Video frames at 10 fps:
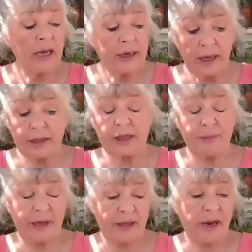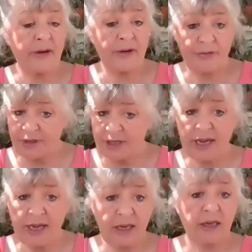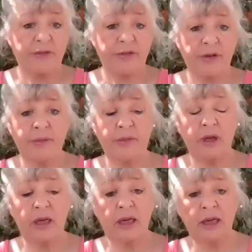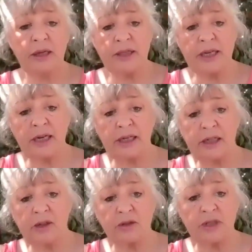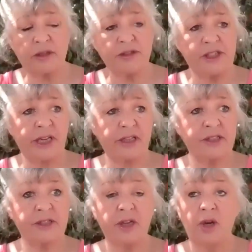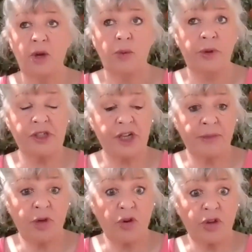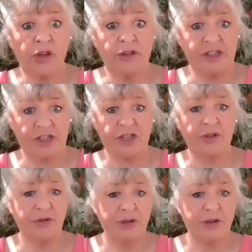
and I had to be there every day from 10 o'clock till 6, which I'm not used to,